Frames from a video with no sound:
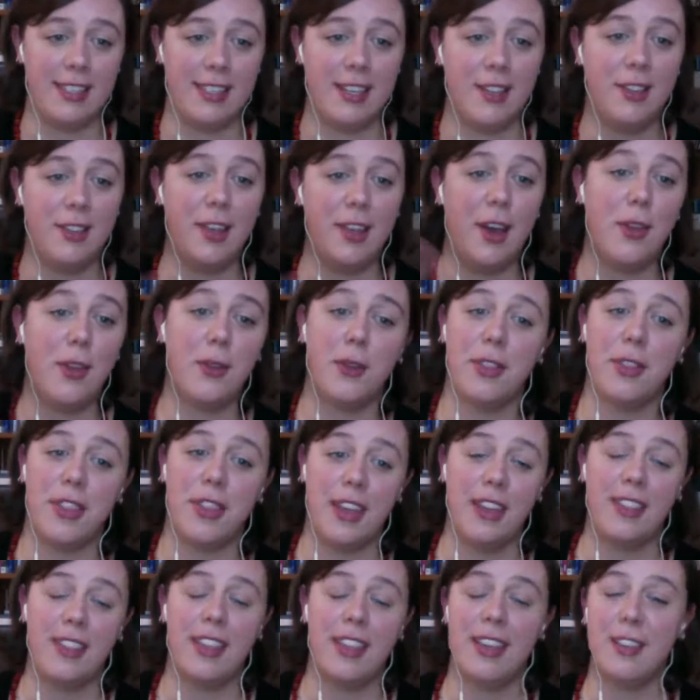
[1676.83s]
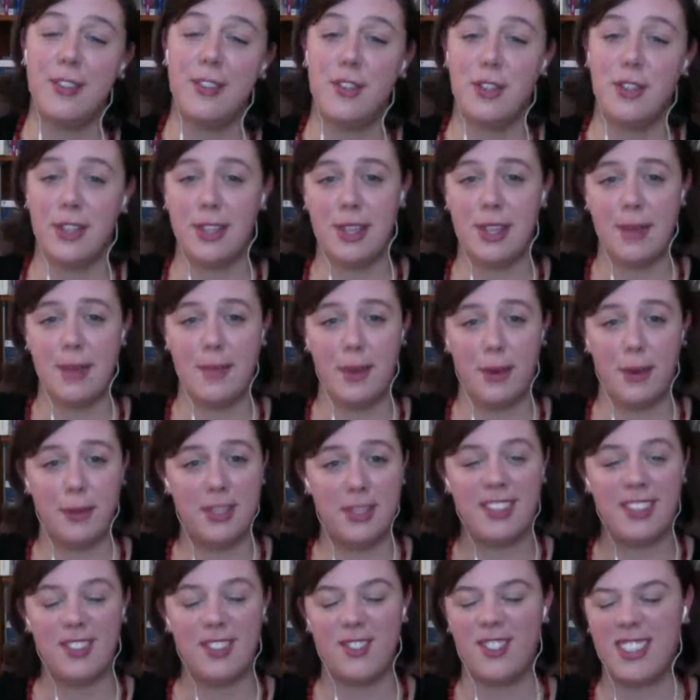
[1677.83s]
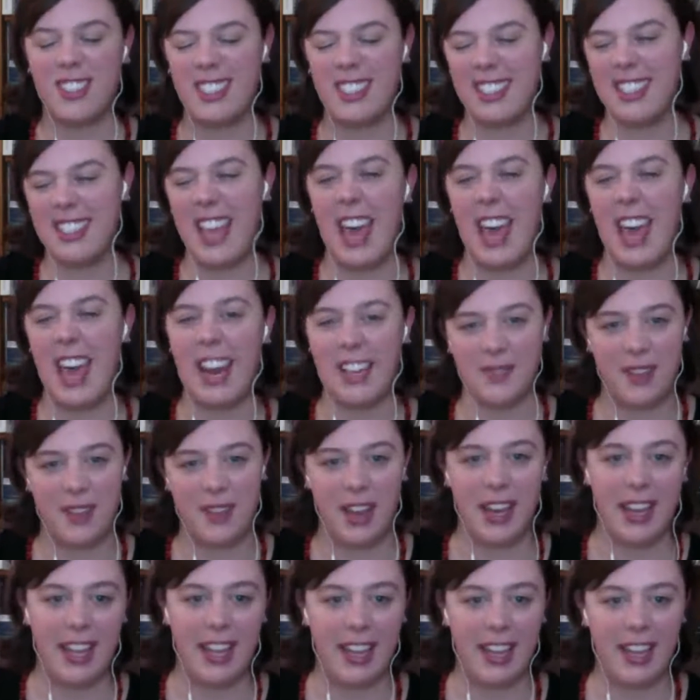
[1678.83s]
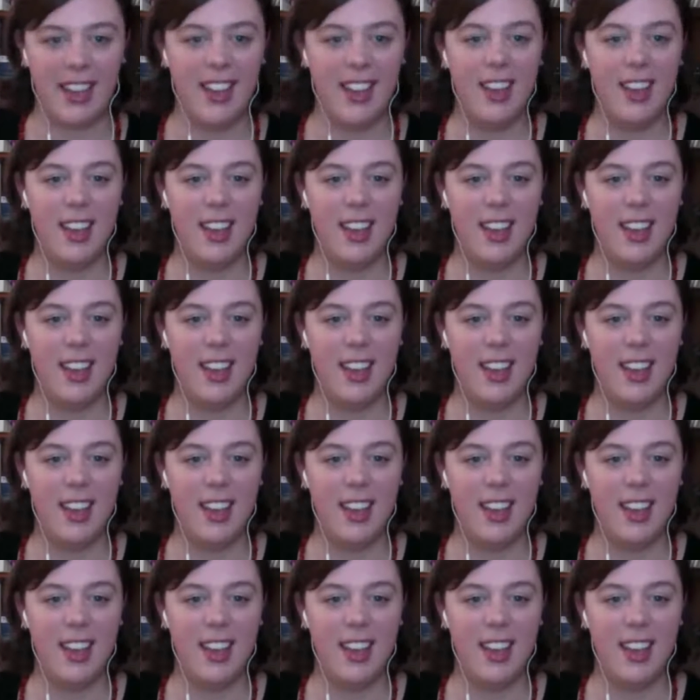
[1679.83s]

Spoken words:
the other thing that is just the most satisfying